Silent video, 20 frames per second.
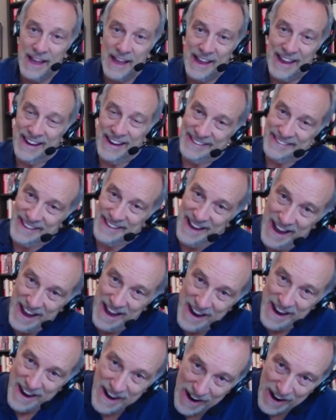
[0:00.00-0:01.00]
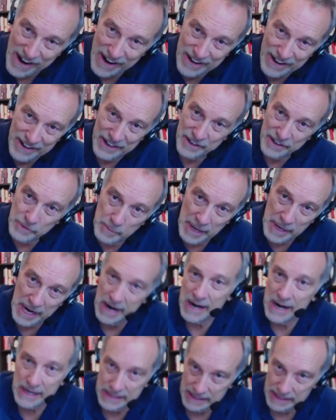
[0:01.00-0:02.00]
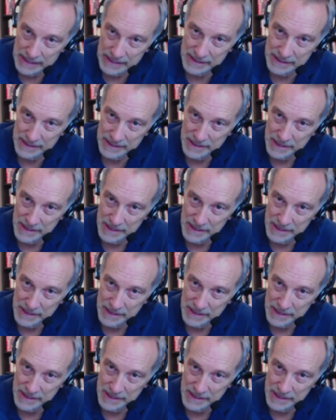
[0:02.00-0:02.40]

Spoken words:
And in the heart of America,